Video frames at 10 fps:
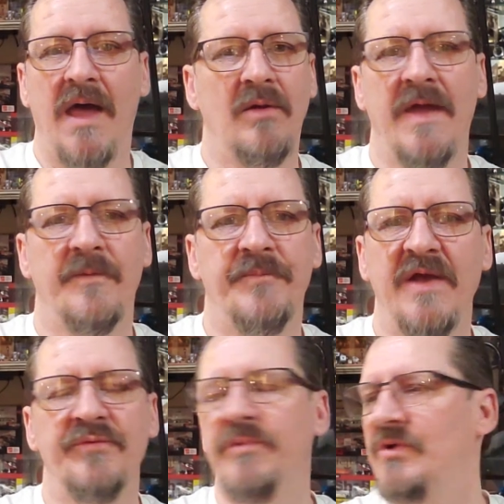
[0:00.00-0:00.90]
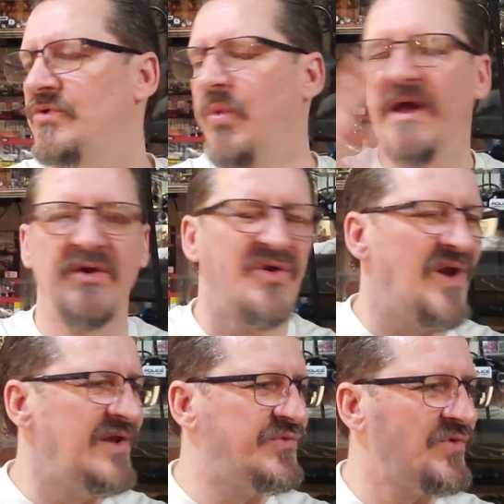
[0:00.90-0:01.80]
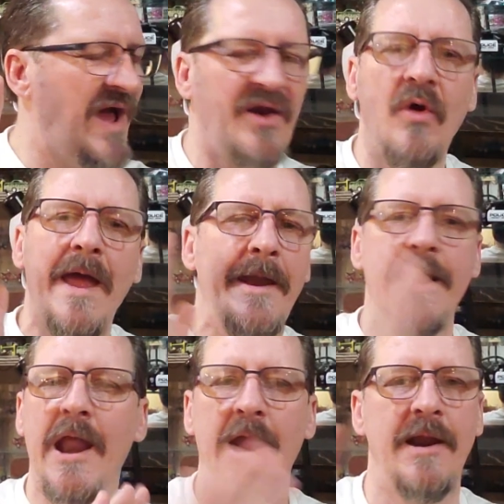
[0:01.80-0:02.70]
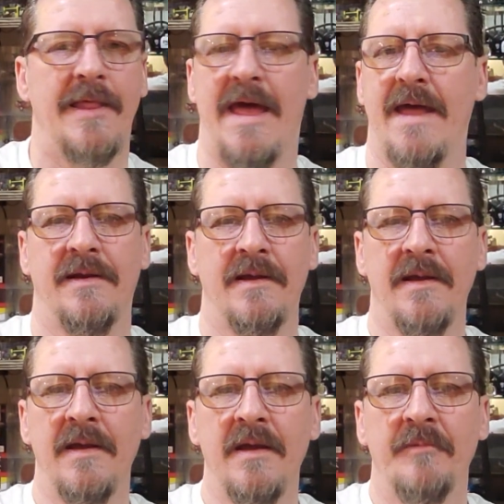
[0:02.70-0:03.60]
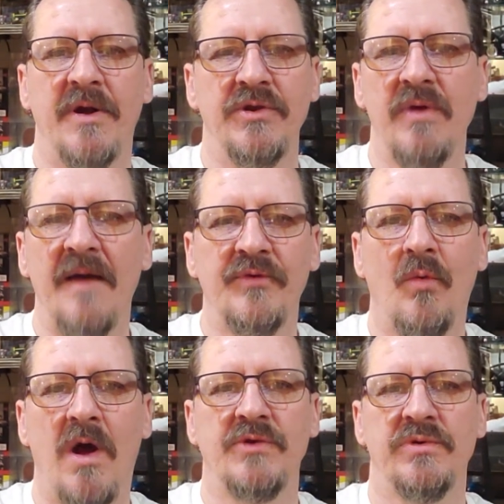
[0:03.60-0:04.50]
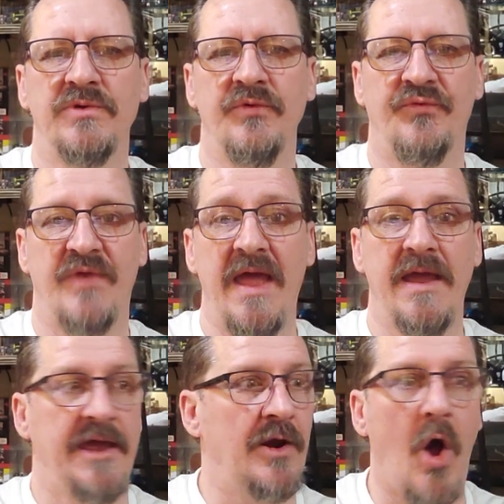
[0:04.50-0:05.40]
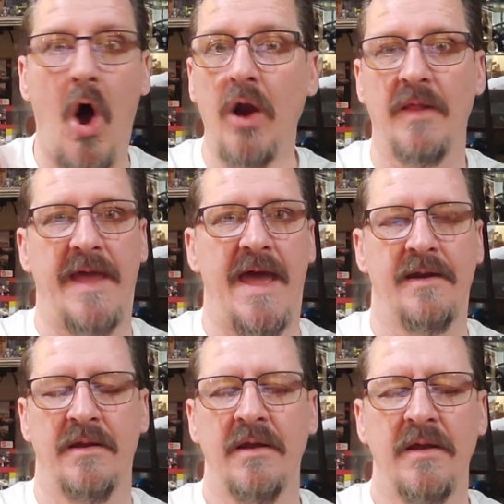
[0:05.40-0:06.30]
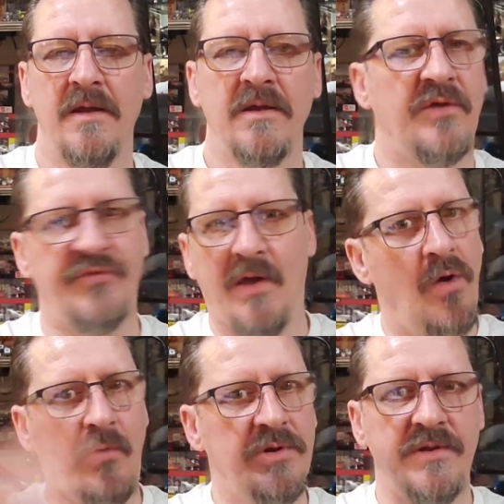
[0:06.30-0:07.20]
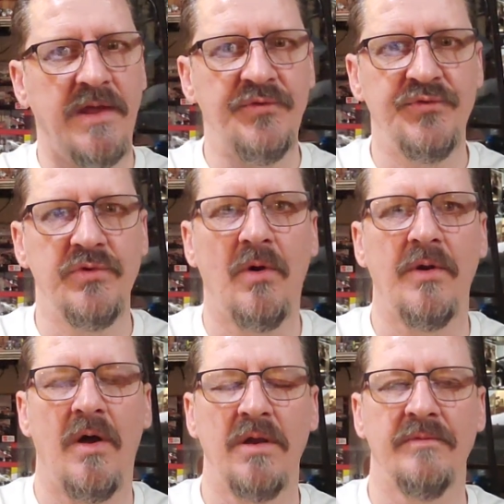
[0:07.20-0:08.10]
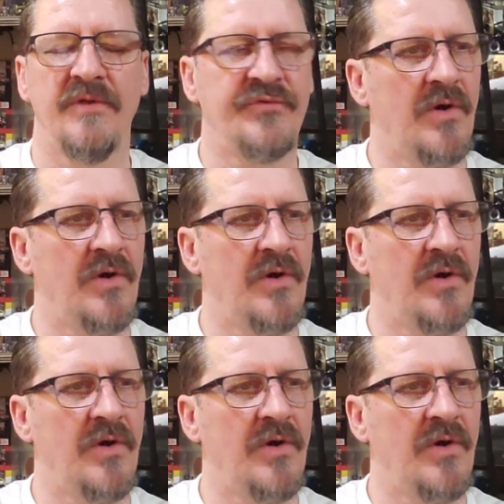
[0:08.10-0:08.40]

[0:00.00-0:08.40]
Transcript: I don't have Facebook, Twitter, Instagram. I don't have none of that. But you have to watch what you say in all of that, because they'll hold it against you on all of it.